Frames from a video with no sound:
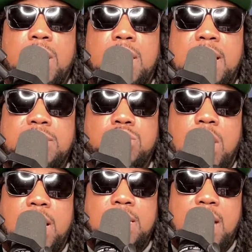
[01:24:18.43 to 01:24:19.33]
well, let's
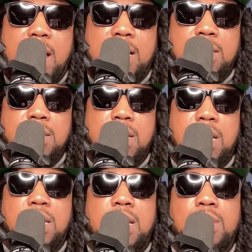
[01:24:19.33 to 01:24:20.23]
trade that,
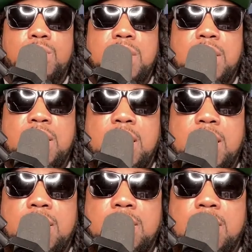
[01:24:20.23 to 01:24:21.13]
and then we can
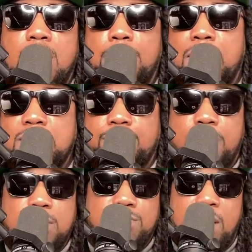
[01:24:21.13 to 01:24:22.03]
get a bunch of
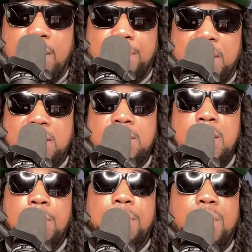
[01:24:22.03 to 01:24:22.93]
first-round picks.
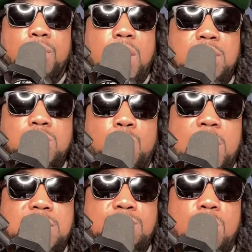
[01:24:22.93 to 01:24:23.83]
But what's
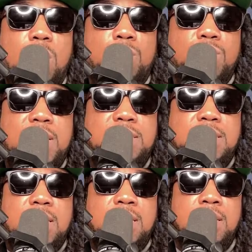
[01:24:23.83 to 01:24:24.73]
what's more
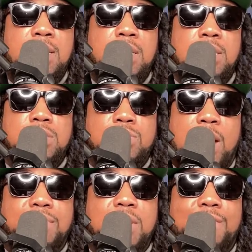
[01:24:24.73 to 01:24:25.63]
risky
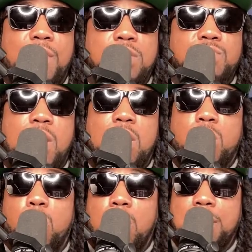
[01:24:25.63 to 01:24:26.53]
drafting a first
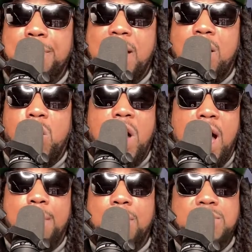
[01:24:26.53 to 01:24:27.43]
round quarterback or
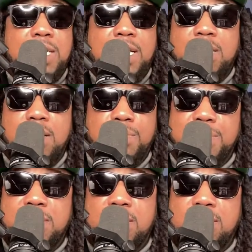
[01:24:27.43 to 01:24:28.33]
almost any other
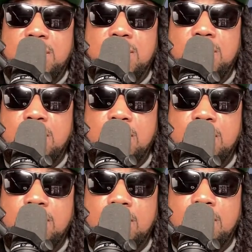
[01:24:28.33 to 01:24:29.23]
position?
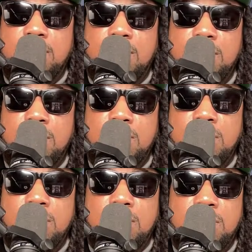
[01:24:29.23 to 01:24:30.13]
Dra- drafting a
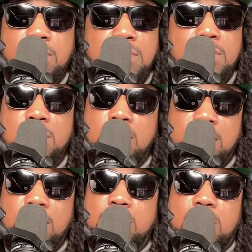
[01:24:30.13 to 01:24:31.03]
first round quarterback.
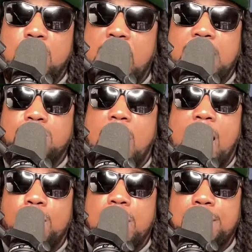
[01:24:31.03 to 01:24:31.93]
So and that's why
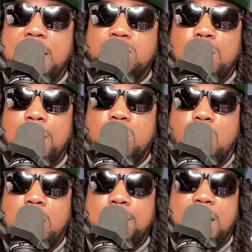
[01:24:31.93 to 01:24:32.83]
I went mess with my
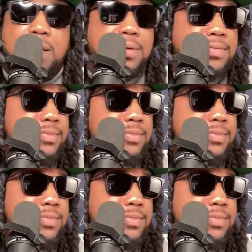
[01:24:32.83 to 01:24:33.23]
quarterback.